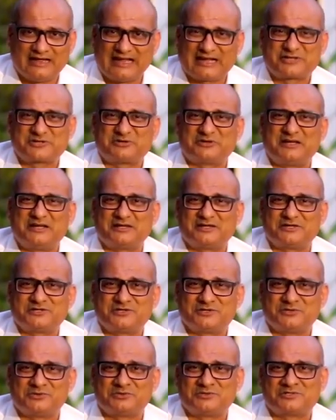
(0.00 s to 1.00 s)
Actually, it
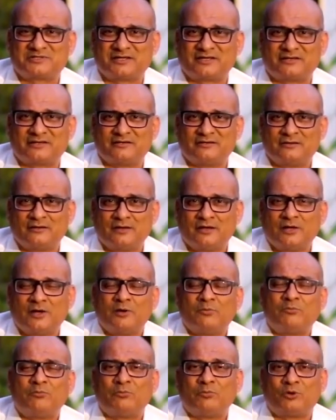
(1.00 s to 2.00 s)
is used in
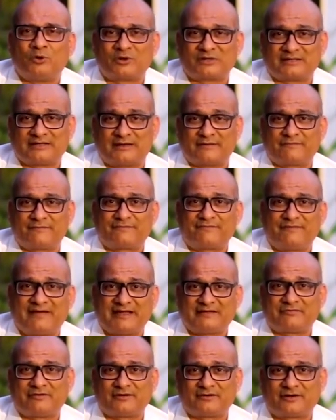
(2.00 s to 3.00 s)
more than
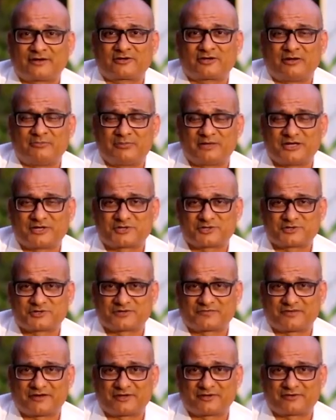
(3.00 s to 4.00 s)
500
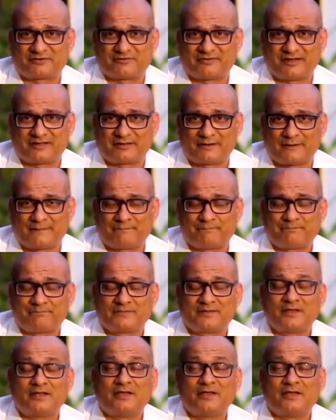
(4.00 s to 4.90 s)
combinations of Ayurveda